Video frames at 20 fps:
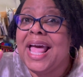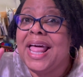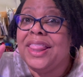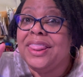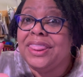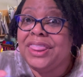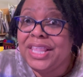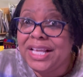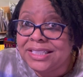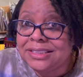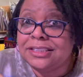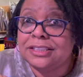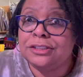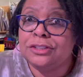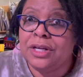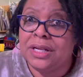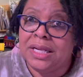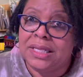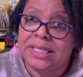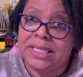this is
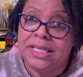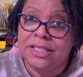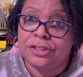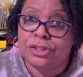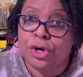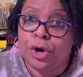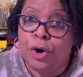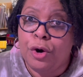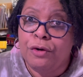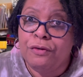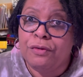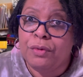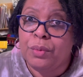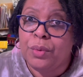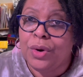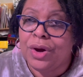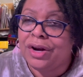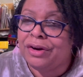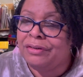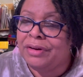gonna lead to
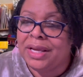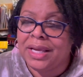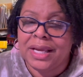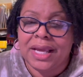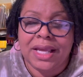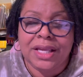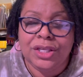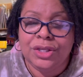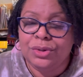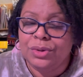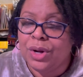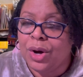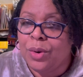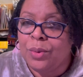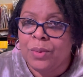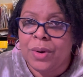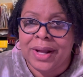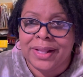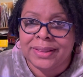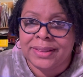overwatering. You
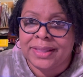don't want